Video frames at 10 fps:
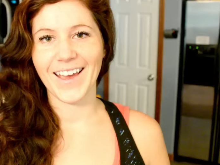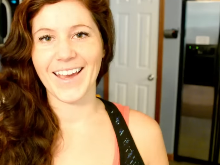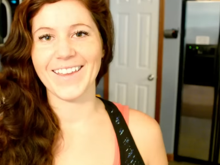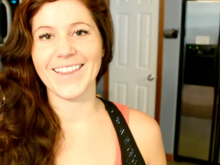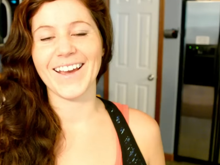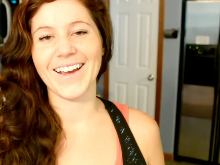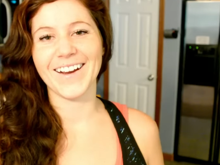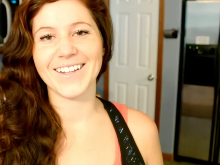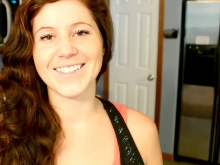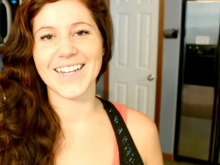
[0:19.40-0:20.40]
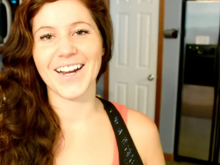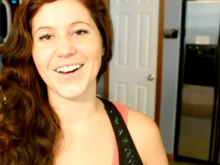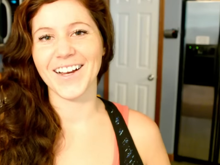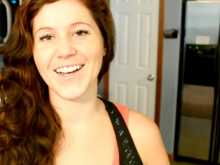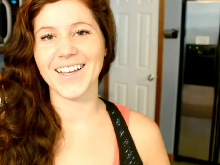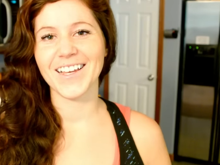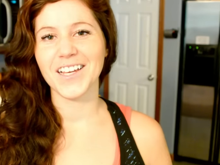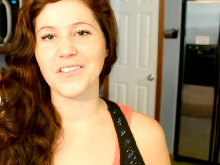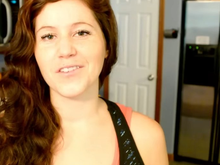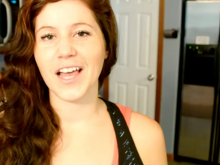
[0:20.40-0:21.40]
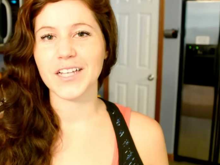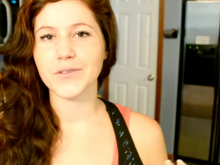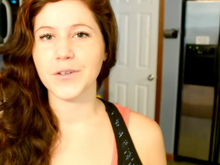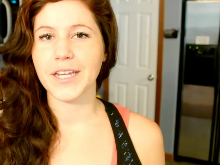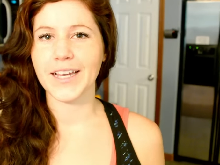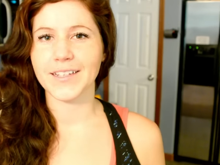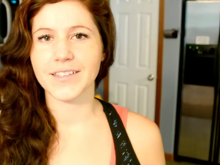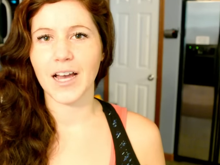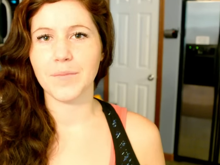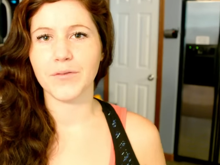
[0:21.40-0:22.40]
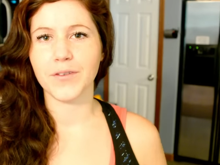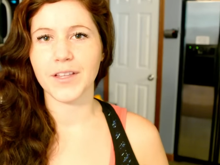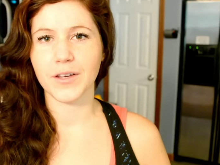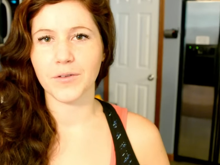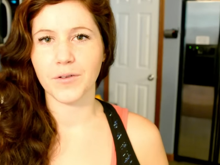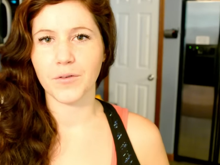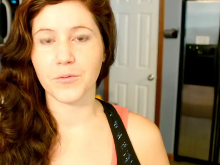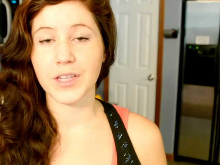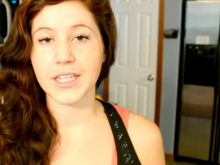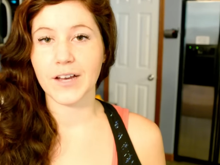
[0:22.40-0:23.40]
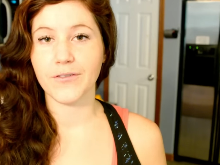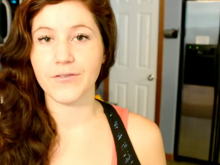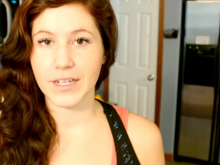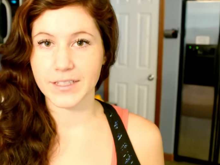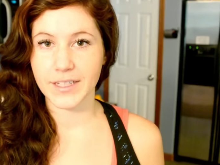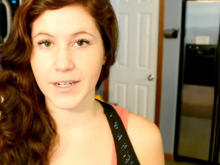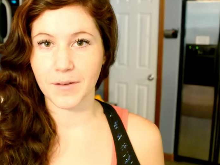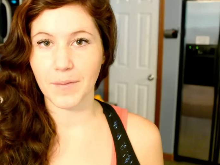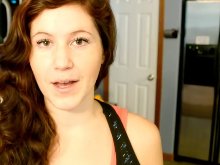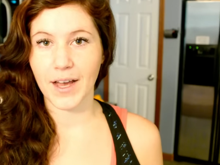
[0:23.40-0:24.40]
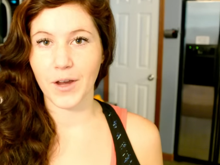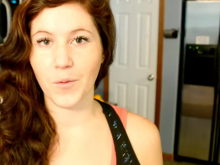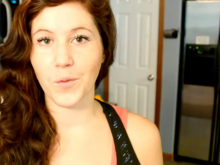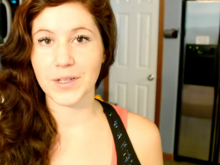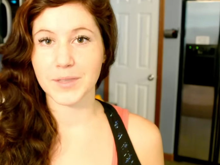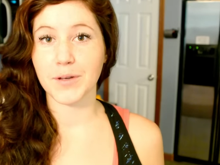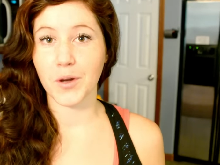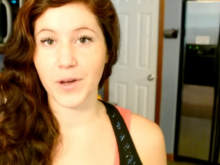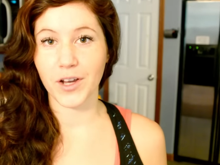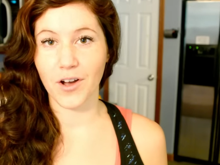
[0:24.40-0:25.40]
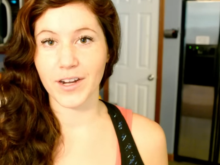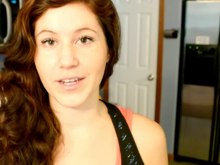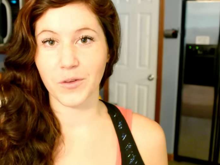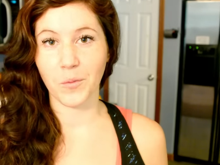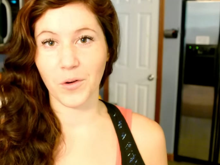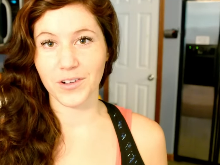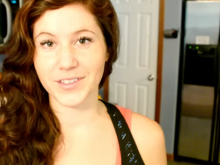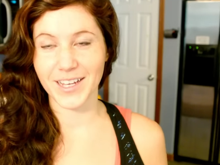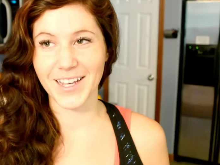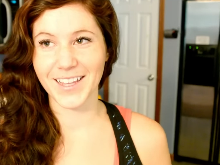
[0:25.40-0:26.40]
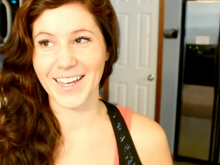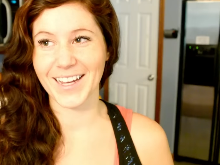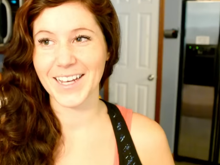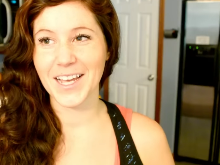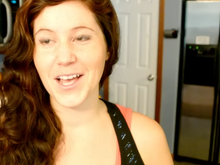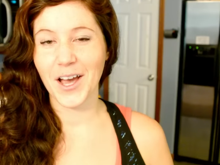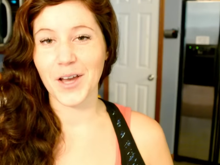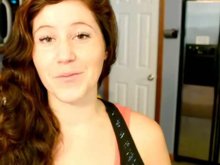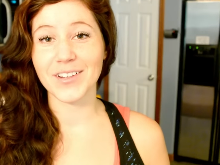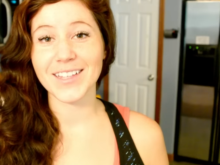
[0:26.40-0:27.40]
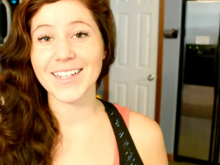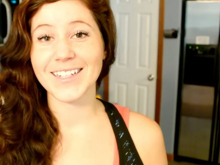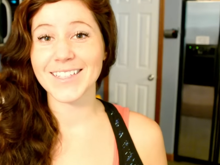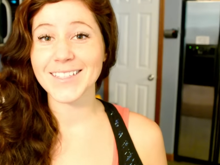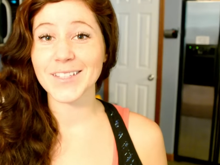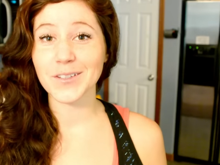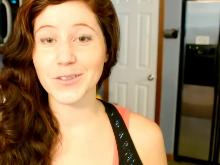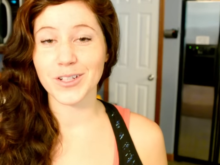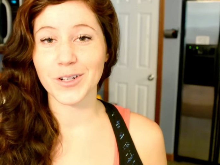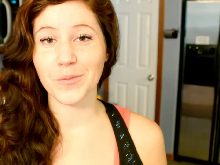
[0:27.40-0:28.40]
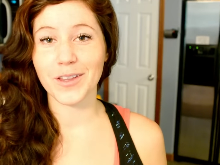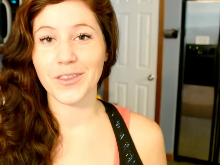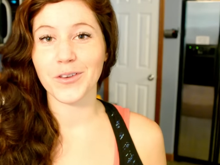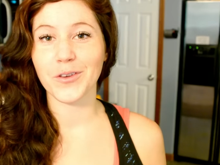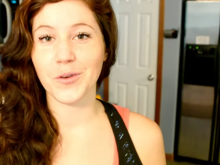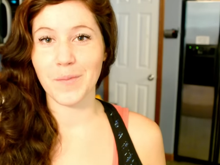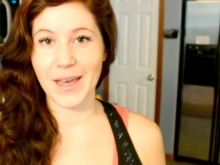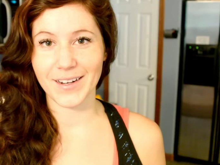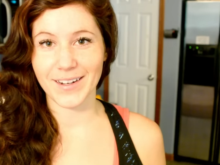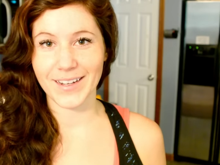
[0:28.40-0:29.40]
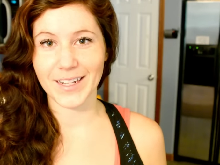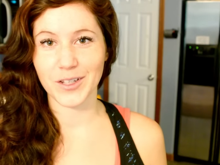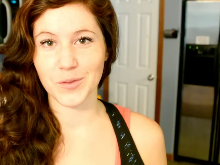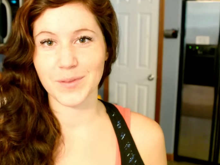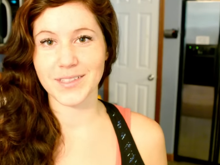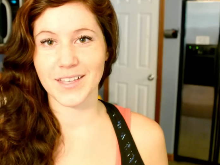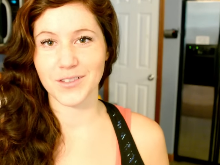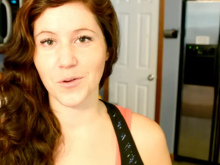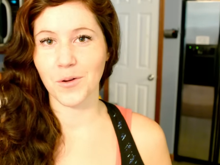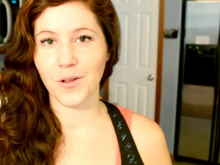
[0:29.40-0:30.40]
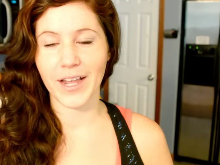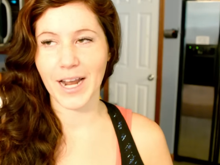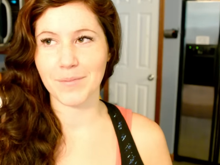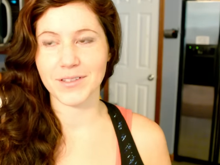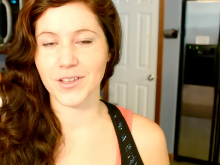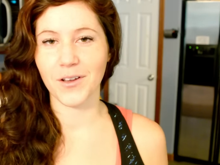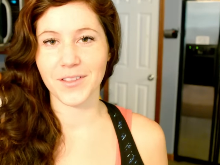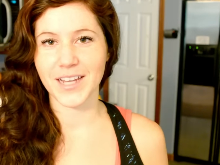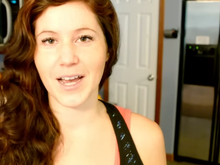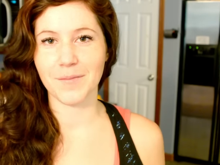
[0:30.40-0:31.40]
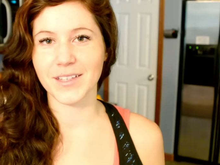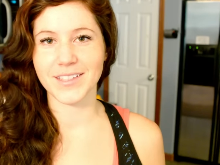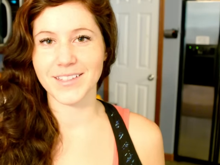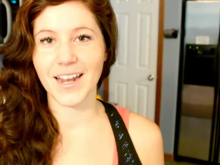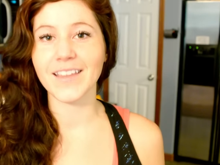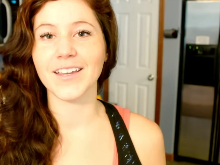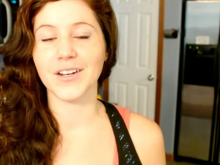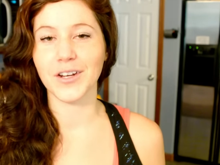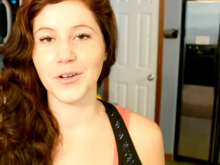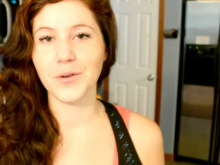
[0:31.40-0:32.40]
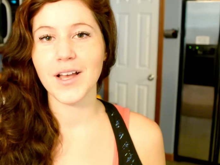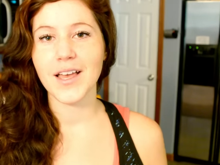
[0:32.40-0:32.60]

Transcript: Hey there, it's Tara. For the last few days, I've been feeling really affected by what's been going on in the world. Like, I'm really disillusioned with humanity and humans as a whole. It happens all the time. This is nothing new.